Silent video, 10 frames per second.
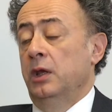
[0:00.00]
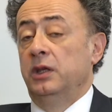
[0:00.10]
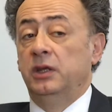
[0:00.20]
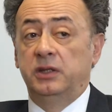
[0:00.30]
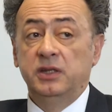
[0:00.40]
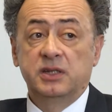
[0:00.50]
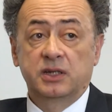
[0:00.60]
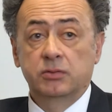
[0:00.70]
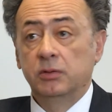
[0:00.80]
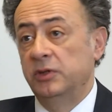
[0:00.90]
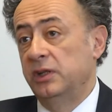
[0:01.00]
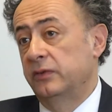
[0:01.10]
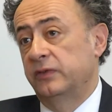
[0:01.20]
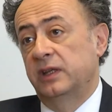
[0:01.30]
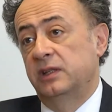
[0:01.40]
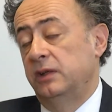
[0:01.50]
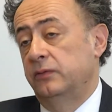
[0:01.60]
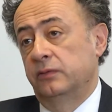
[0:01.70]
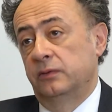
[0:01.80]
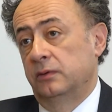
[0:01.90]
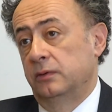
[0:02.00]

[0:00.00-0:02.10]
It is extremely effective.